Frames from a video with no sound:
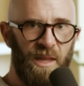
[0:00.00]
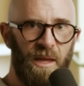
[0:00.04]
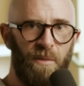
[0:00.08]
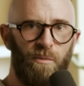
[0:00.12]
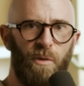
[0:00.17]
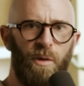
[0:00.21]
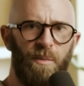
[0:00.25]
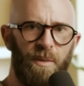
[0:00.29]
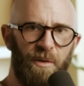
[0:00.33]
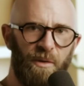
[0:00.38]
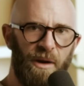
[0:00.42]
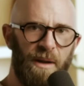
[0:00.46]
In
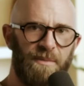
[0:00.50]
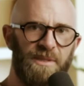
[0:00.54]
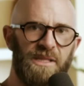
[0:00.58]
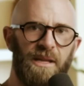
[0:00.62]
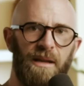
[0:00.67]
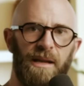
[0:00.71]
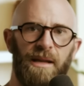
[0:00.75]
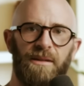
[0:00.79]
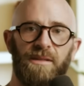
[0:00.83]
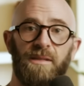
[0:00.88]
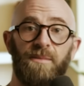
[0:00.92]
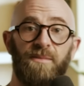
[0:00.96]
what perhaps
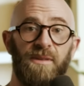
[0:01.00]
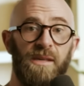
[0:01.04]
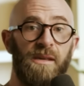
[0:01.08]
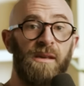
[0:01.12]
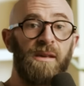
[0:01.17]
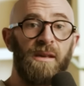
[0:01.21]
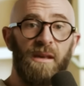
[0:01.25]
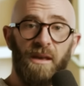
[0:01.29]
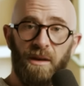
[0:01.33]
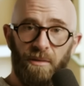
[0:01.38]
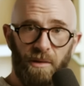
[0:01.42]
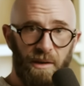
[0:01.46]
turned out to be
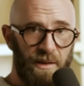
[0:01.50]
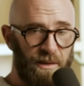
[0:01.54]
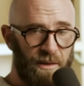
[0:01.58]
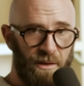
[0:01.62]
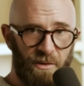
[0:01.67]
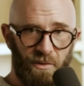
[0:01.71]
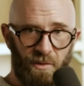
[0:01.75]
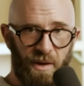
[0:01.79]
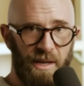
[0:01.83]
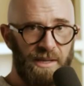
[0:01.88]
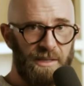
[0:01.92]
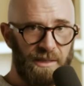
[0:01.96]
one of the
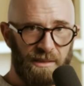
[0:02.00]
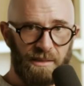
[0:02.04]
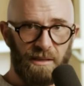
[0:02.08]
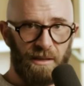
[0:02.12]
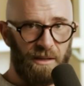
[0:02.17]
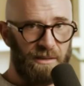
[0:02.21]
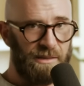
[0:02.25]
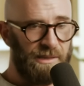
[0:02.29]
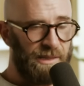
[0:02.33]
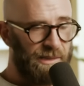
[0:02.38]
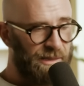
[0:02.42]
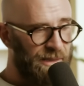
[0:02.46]
greatest
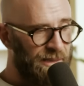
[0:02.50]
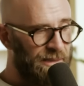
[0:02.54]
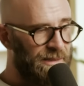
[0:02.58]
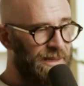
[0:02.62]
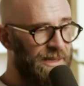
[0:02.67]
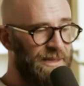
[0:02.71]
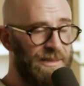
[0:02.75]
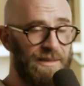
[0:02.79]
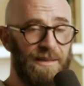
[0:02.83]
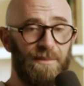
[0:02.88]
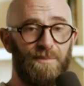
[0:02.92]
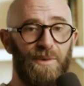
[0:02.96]
losses that
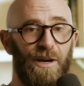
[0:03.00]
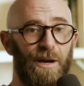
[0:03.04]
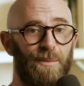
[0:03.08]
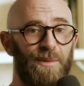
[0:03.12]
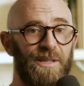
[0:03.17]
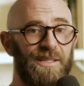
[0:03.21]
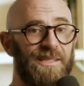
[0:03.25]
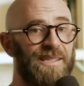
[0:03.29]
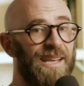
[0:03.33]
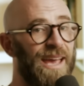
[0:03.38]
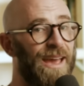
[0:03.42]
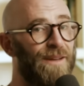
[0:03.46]
these
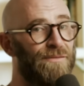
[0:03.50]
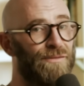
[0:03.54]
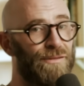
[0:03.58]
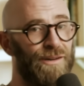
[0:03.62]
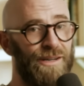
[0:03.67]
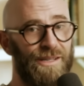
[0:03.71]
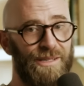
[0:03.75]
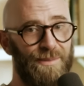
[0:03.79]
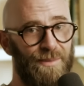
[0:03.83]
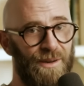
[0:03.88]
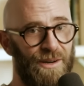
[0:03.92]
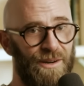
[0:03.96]
departments ever
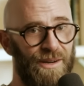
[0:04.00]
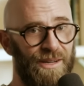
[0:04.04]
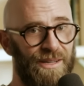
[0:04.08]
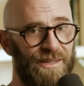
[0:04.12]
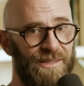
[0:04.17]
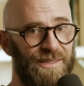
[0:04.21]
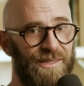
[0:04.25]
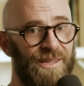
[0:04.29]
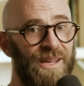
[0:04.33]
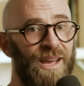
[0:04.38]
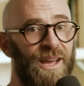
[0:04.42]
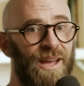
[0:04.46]

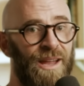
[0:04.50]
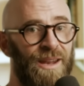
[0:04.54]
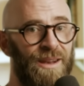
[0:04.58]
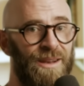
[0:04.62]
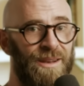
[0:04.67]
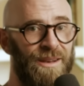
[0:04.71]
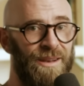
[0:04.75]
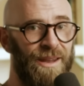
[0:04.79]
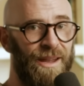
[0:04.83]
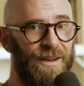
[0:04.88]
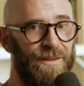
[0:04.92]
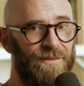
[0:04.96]
experienced,
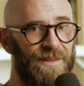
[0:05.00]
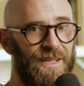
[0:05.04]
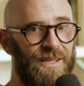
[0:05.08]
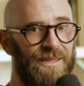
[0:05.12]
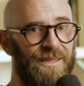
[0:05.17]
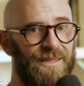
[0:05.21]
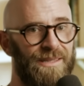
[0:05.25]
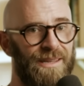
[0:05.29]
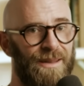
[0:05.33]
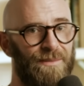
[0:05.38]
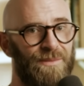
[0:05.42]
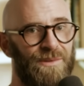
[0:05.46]
none of
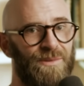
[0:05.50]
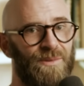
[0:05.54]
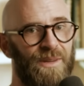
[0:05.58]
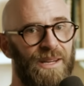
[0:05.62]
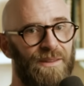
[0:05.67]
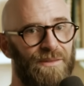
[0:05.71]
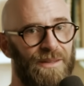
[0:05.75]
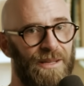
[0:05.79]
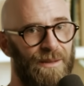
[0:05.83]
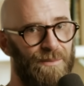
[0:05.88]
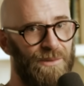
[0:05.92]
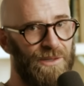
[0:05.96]
these attempts would
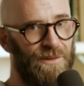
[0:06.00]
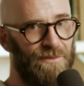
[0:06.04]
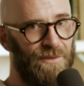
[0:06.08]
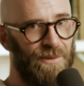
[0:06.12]
ever come to